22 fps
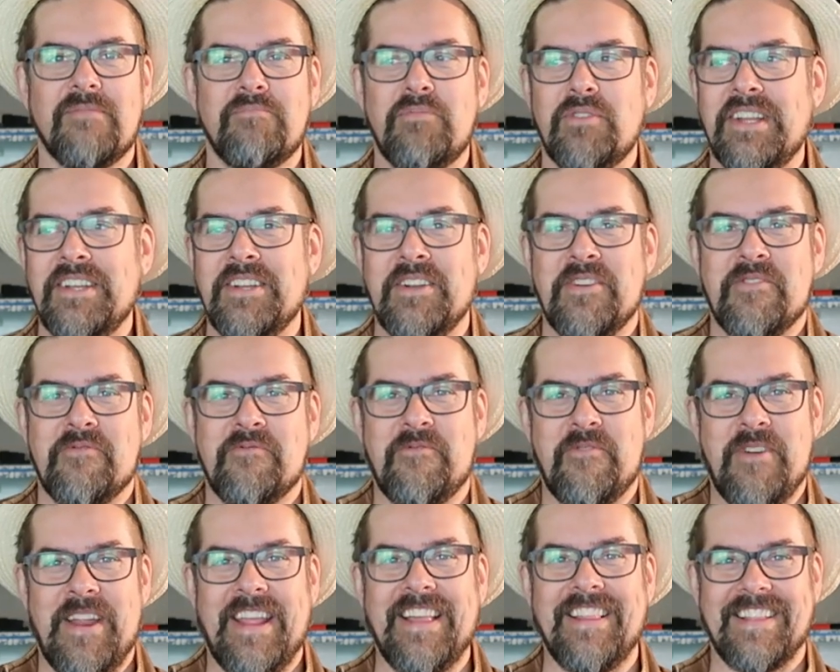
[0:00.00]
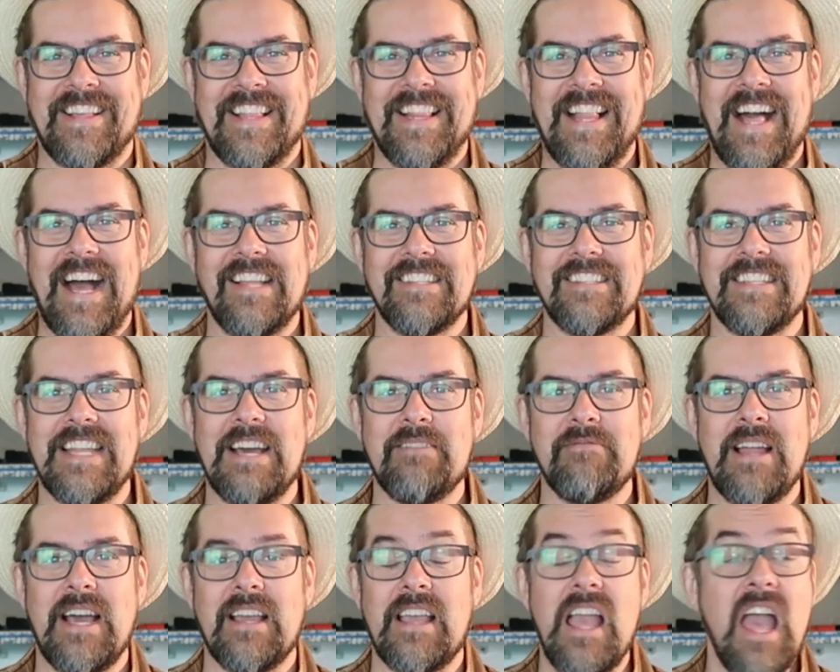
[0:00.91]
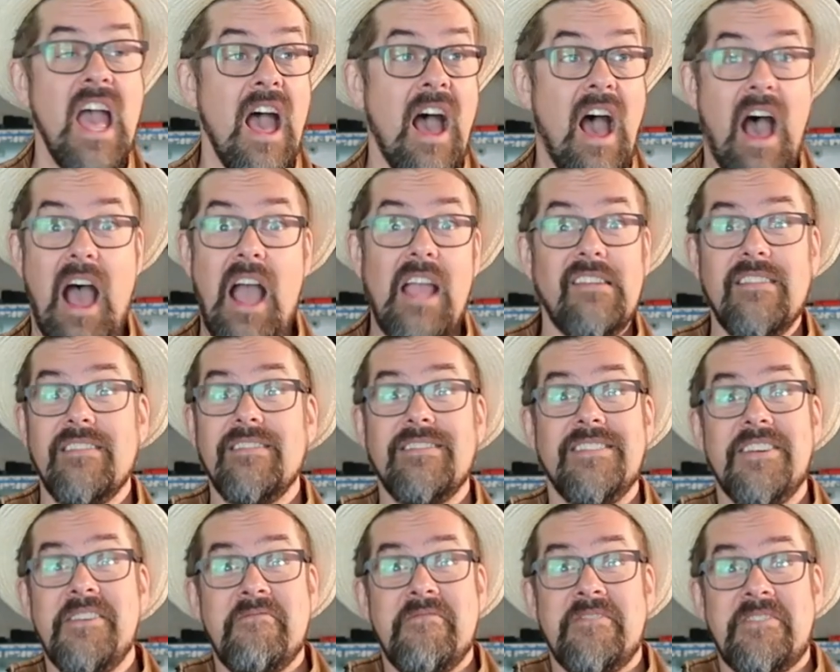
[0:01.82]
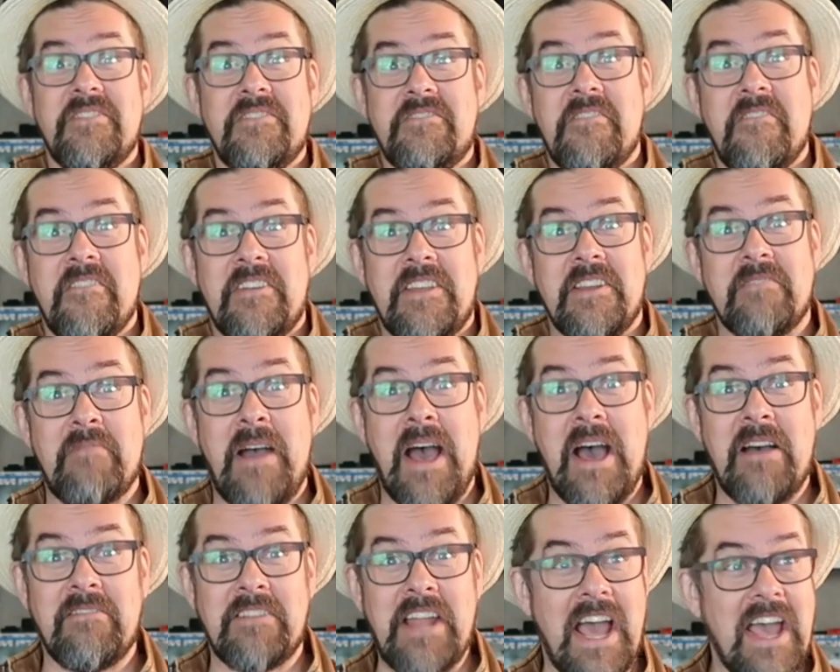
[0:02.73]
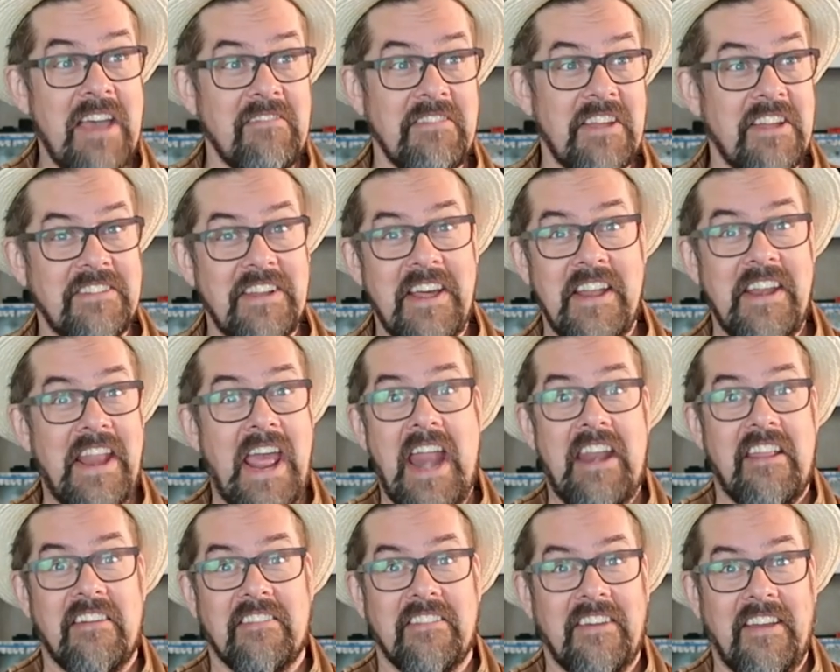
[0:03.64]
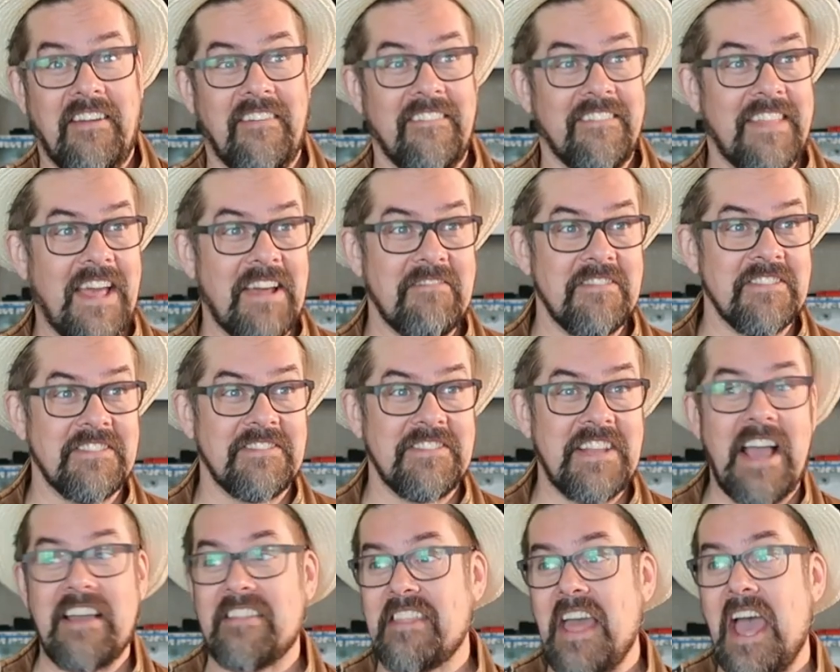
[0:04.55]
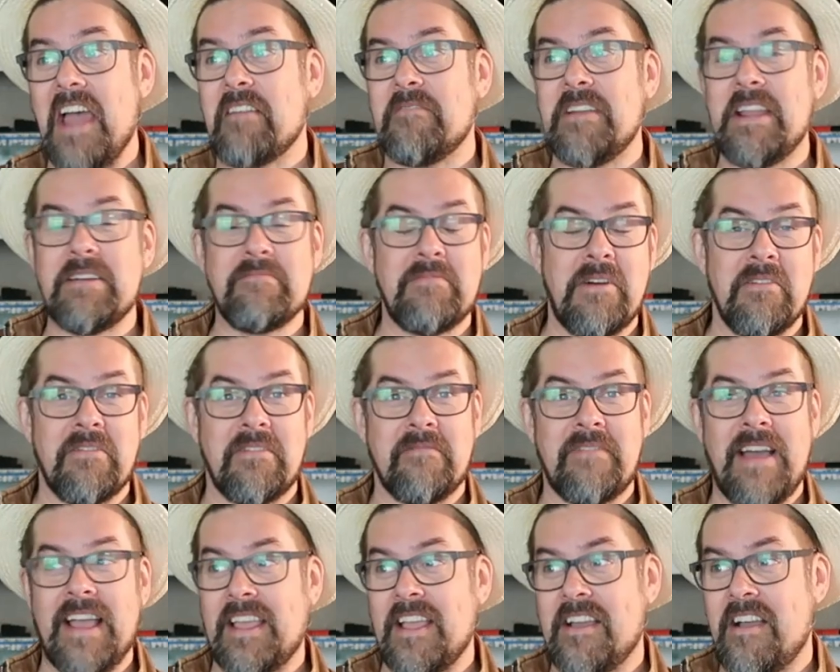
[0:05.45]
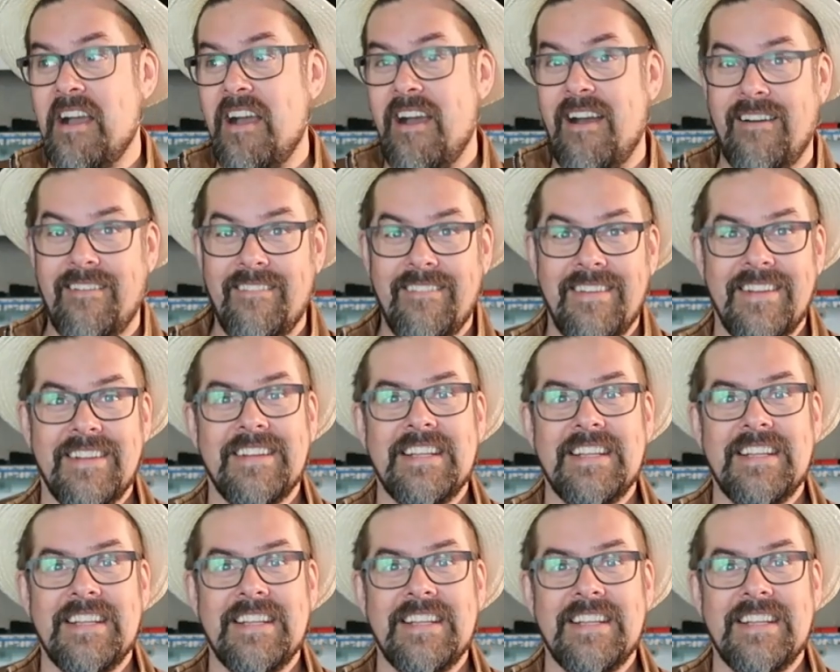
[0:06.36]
that, put in a real glass. And I'm like, I don't know what you're talking about. I have not done anything. That was like that when I bought the fucking car.